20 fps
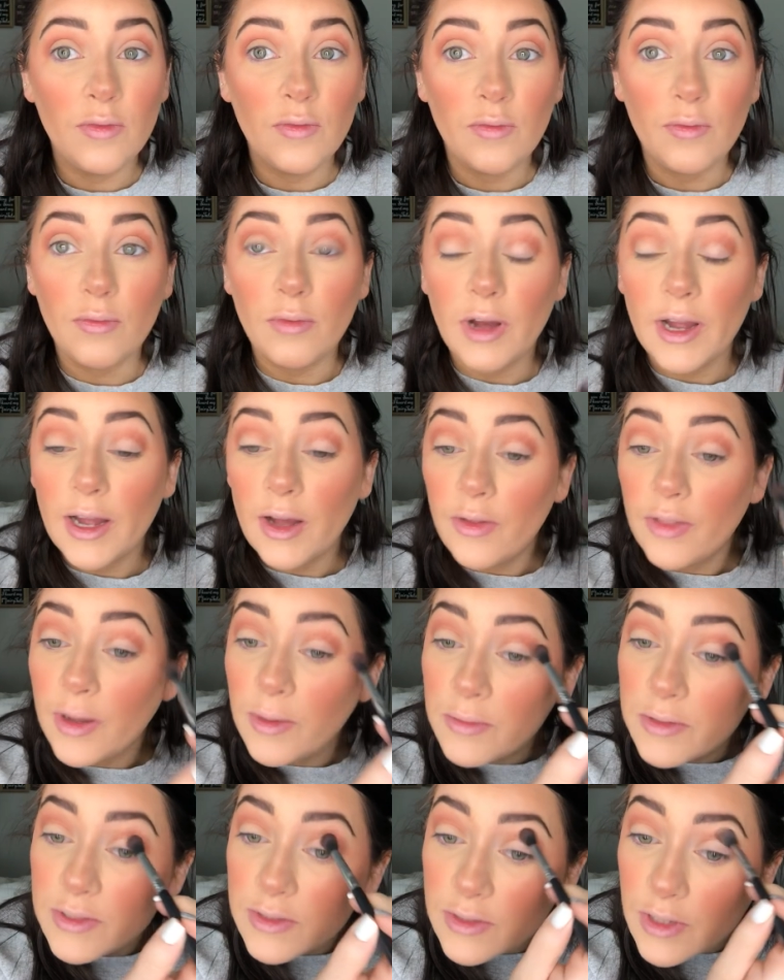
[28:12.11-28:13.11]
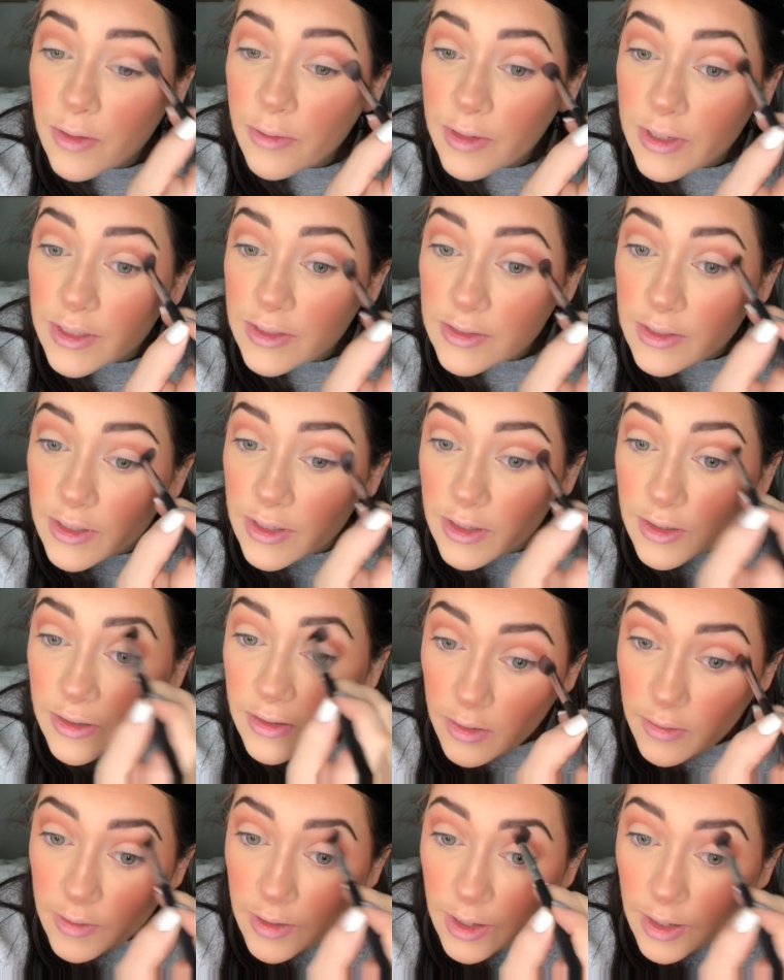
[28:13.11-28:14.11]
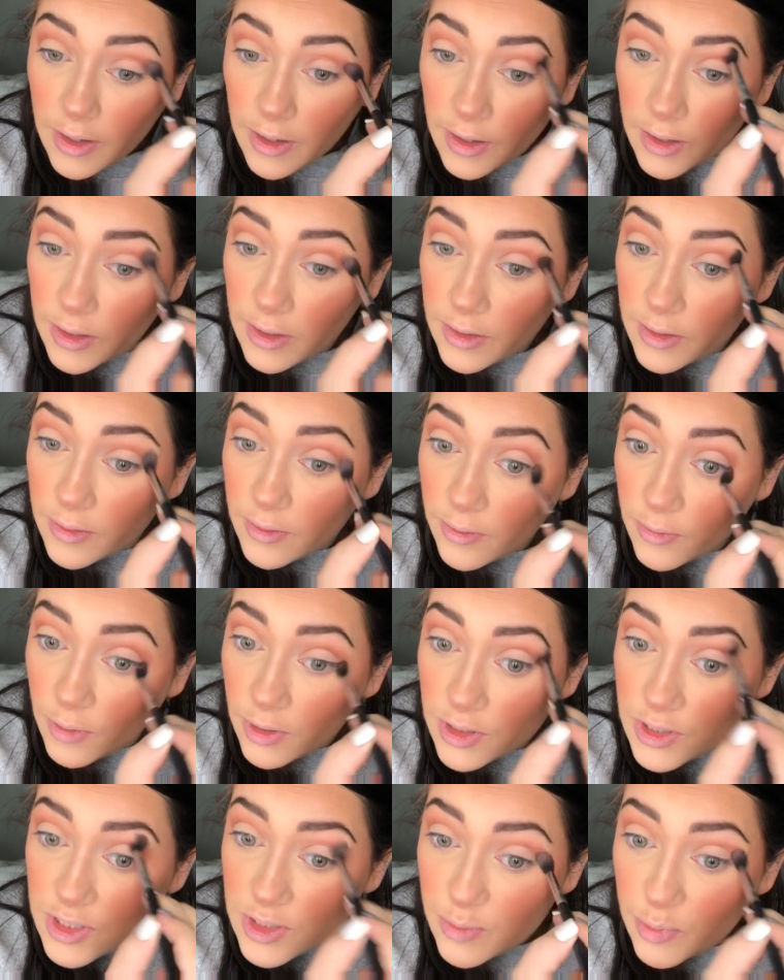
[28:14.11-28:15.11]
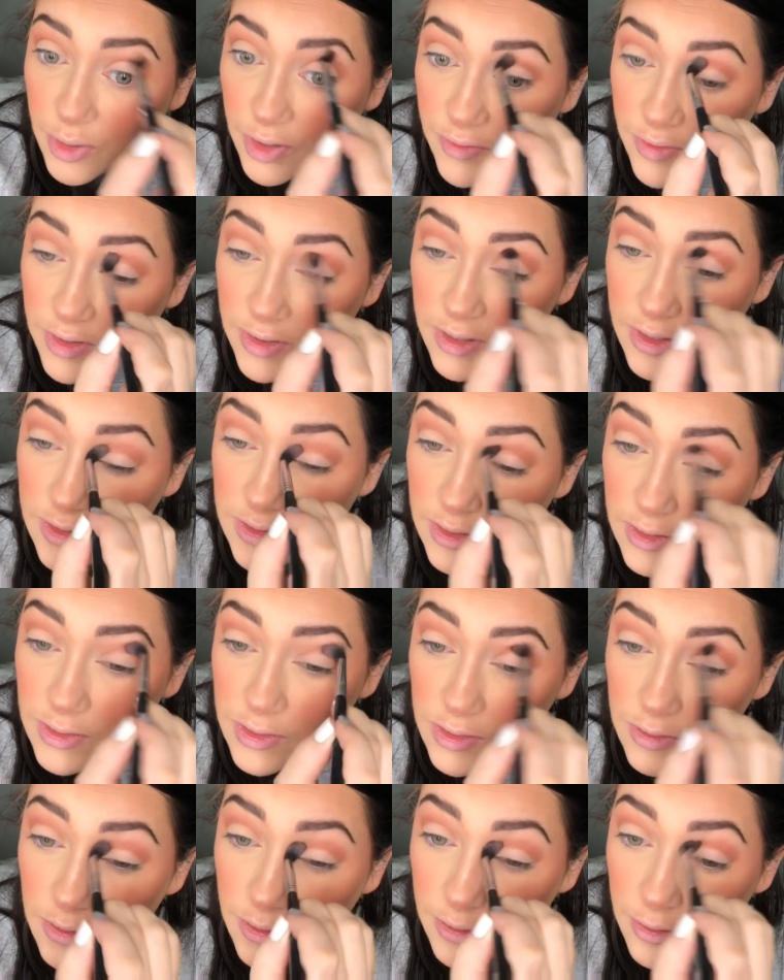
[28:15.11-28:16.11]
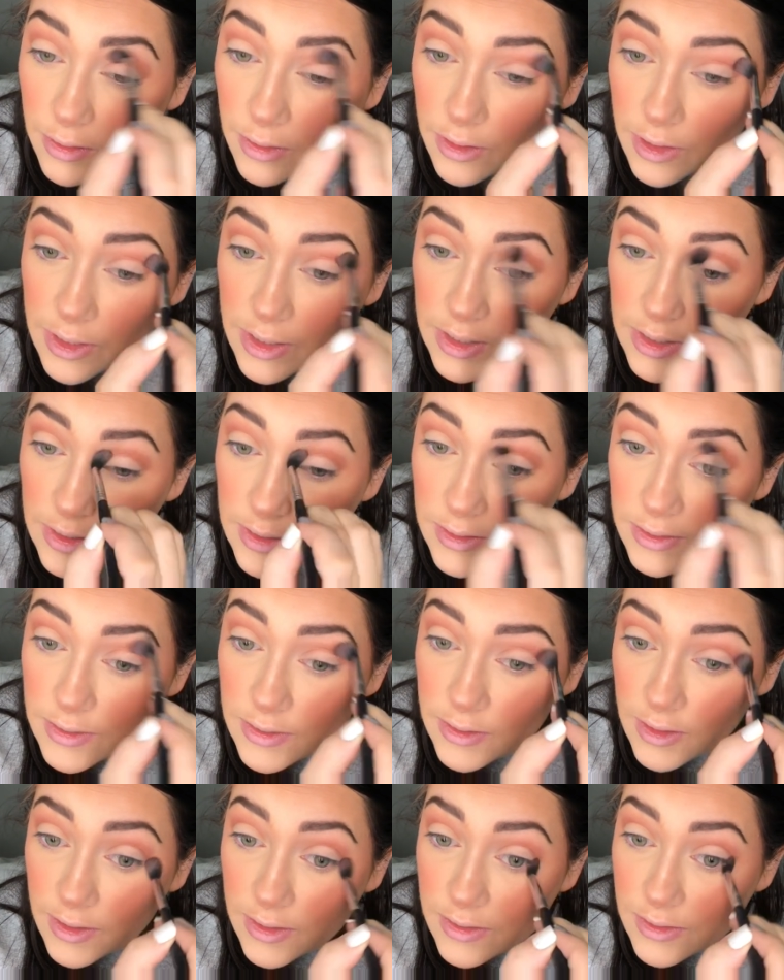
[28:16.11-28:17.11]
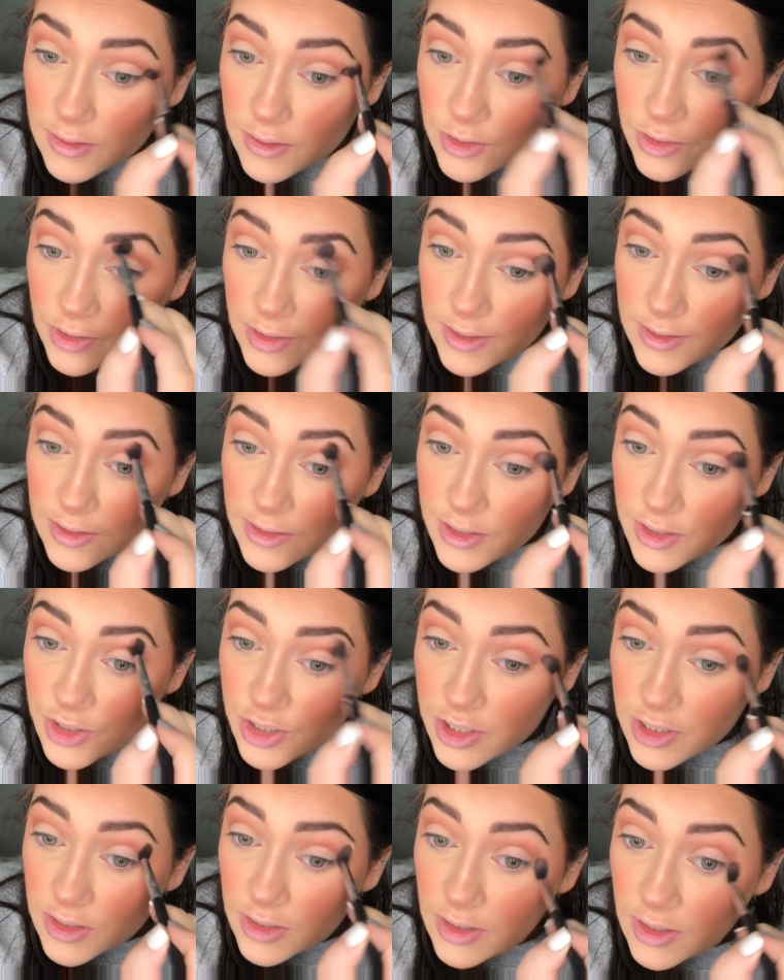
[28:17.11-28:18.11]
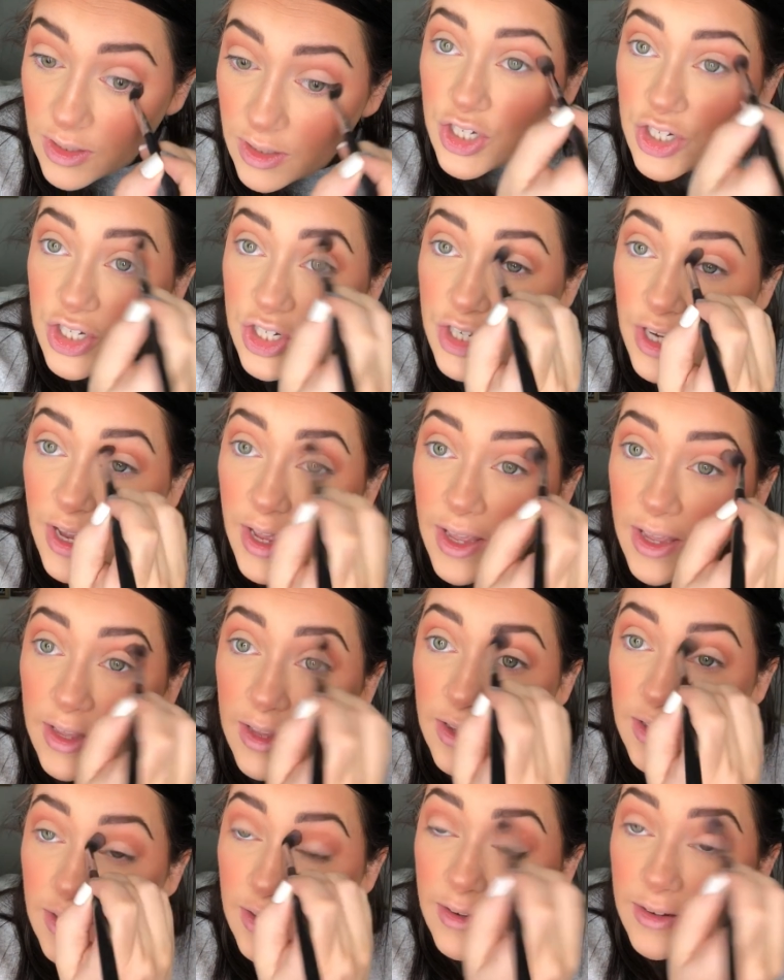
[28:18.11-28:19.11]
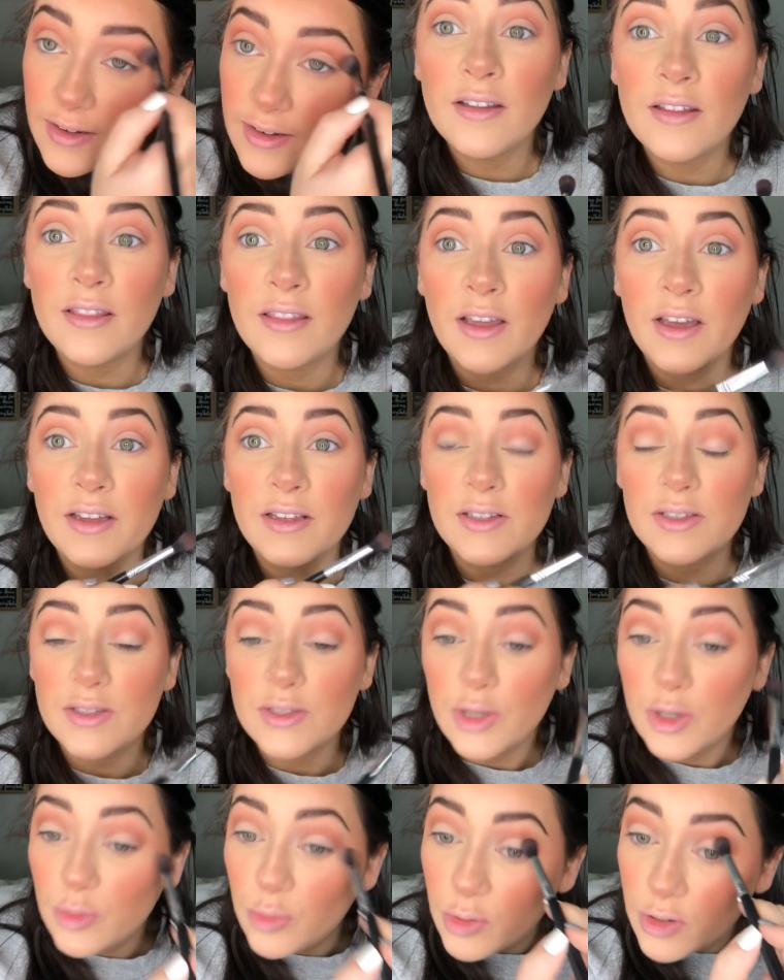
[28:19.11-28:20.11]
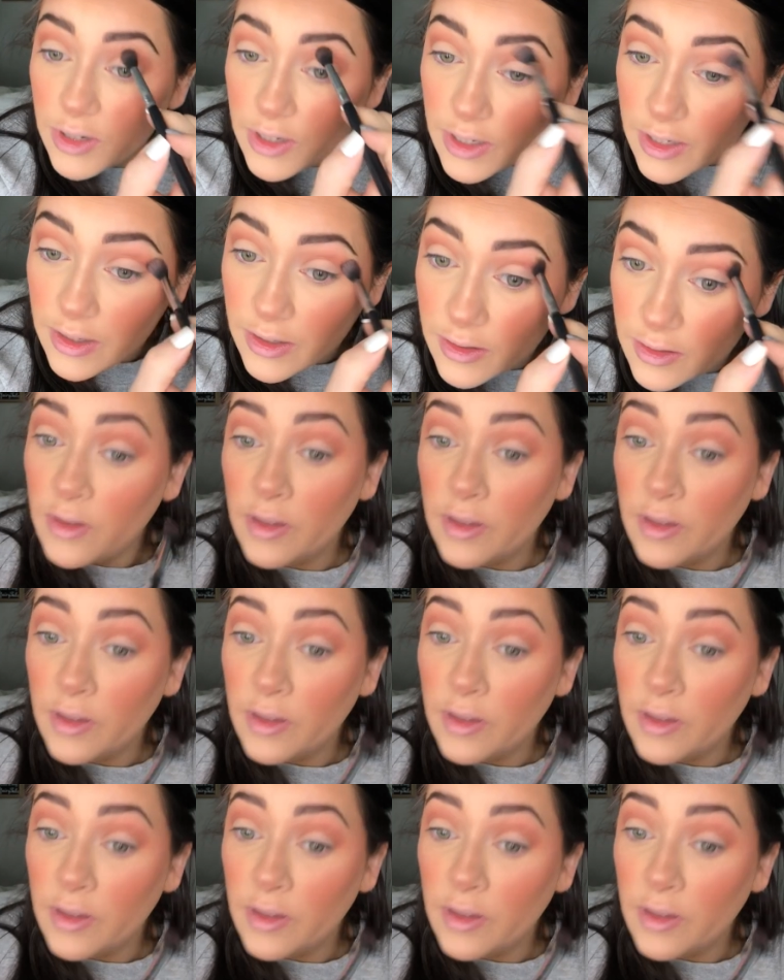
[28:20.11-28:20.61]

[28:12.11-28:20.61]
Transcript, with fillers: Wow, that was so easy. Okay, we're just buffing this into the crease as the transition. Shade, that is so pretty.